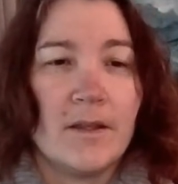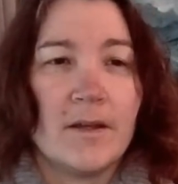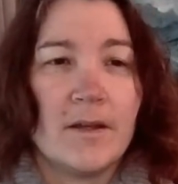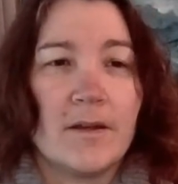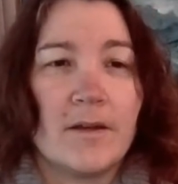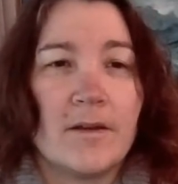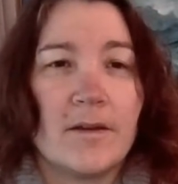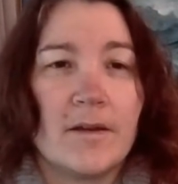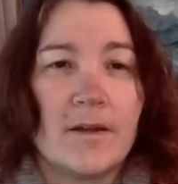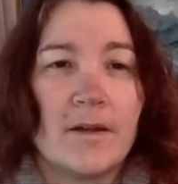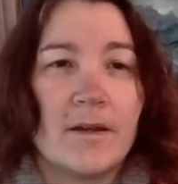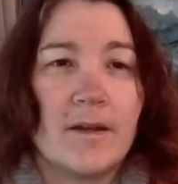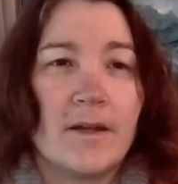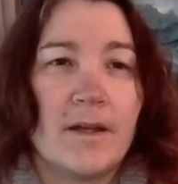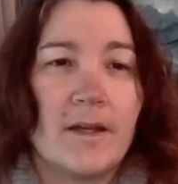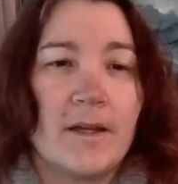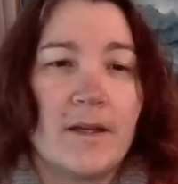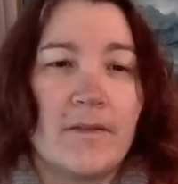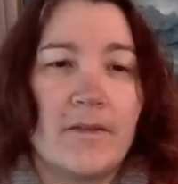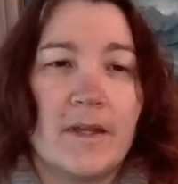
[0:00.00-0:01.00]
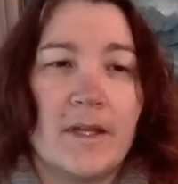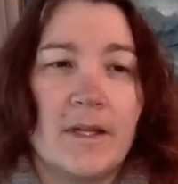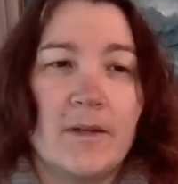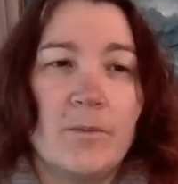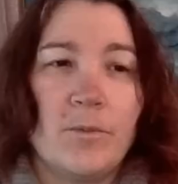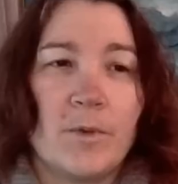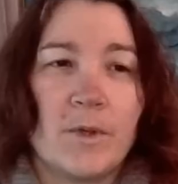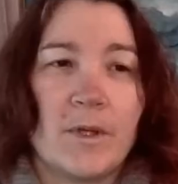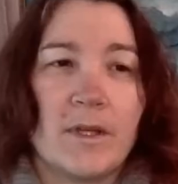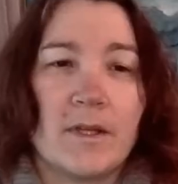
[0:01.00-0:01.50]
And
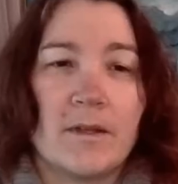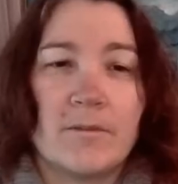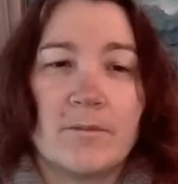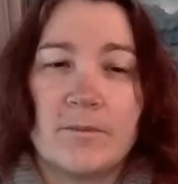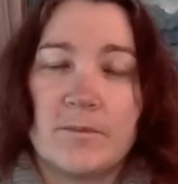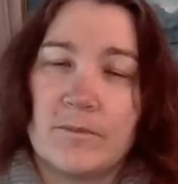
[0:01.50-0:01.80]
then we